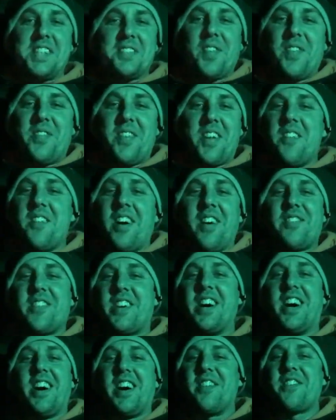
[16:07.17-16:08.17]
I've
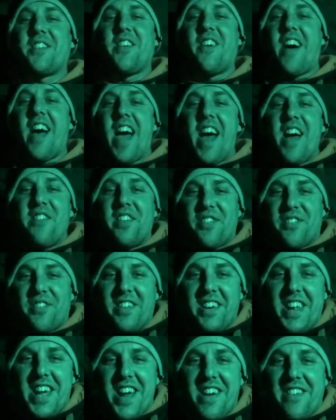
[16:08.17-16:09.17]
got everything here I
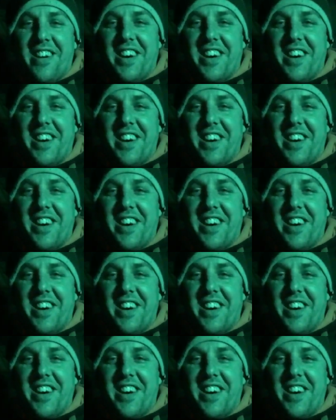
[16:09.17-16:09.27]
need.